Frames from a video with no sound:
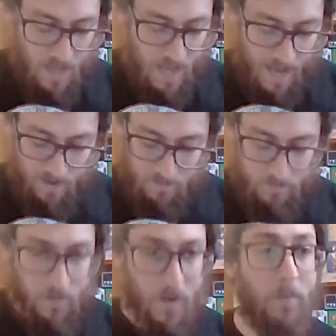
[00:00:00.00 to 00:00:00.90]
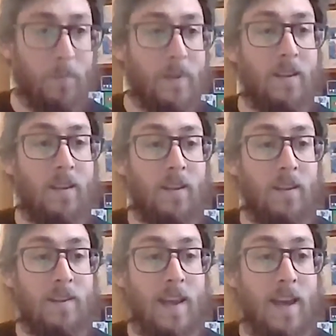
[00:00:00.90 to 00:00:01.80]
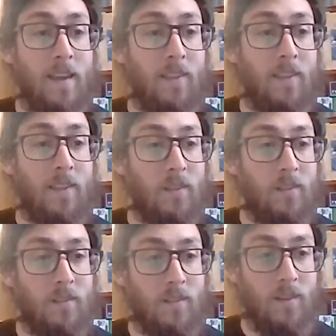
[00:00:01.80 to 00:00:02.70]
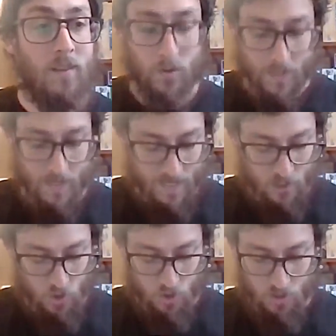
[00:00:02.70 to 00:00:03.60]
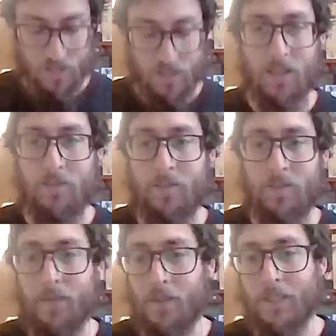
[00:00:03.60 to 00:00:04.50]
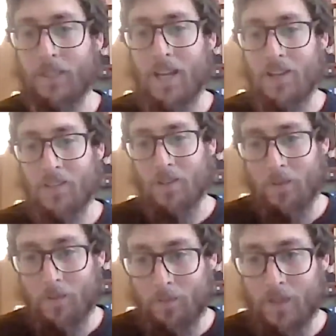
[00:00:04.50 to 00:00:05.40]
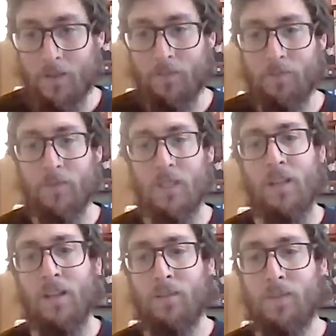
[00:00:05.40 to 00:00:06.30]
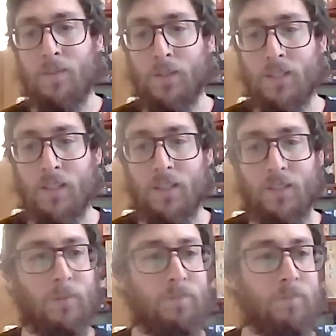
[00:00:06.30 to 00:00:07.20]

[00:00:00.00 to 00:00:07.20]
And from death and old age to love and old age, so we've come full circle.